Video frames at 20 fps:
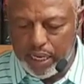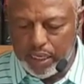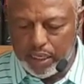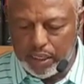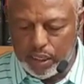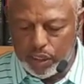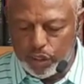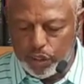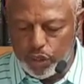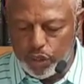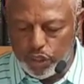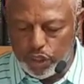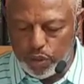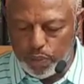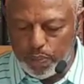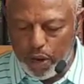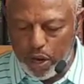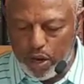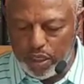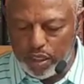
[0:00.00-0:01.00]
The church
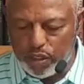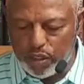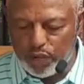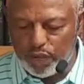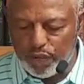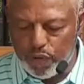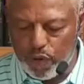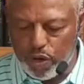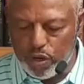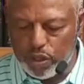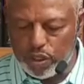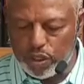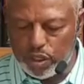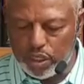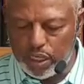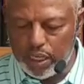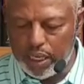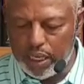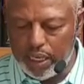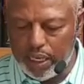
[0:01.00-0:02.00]
bought its first
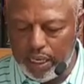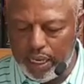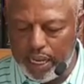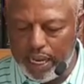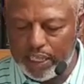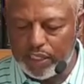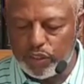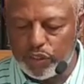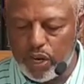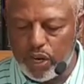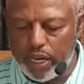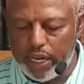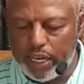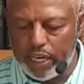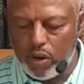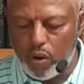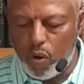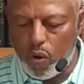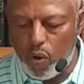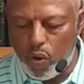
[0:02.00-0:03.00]

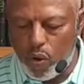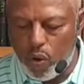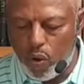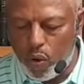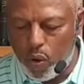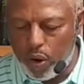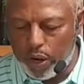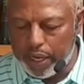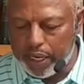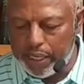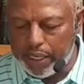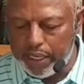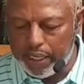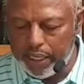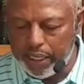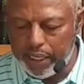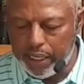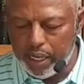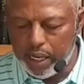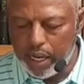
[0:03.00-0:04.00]
electronic organ
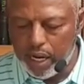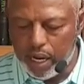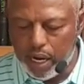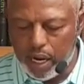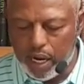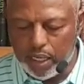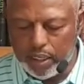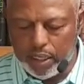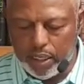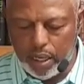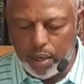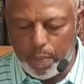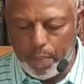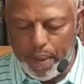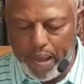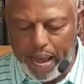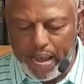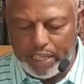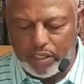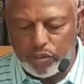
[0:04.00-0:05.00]
under the
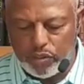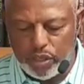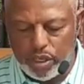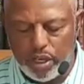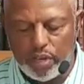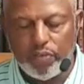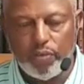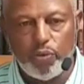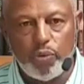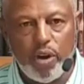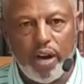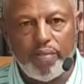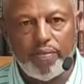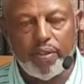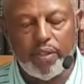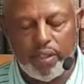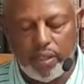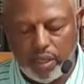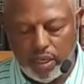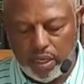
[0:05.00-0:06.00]
pastorate of
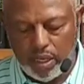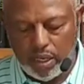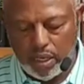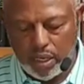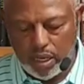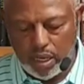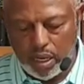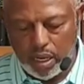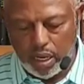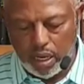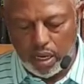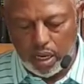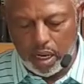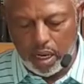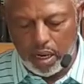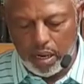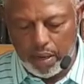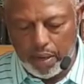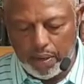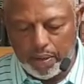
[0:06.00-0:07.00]
Reverend
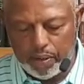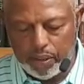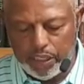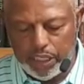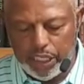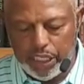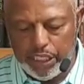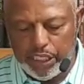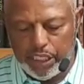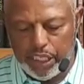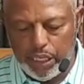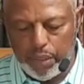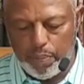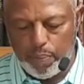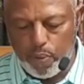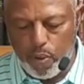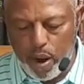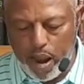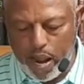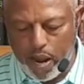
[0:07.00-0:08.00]
T.T. Uh,
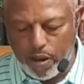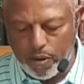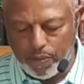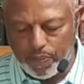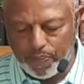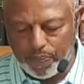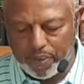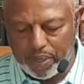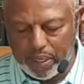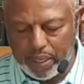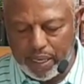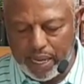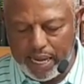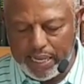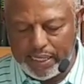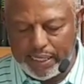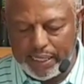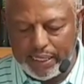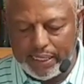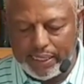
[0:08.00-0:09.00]
Brown,
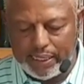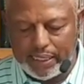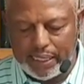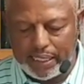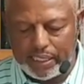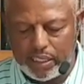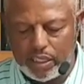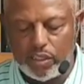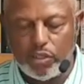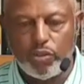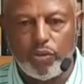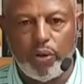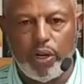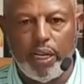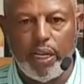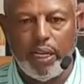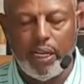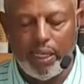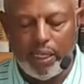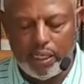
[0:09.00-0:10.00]

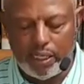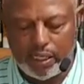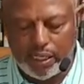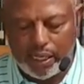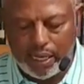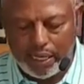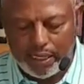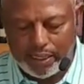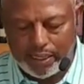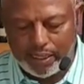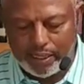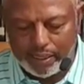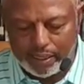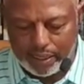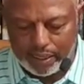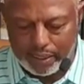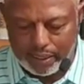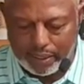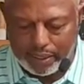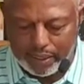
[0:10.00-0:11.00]
1963 to
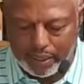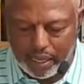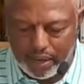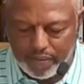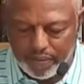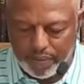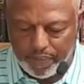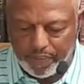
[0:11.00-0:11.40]
1967.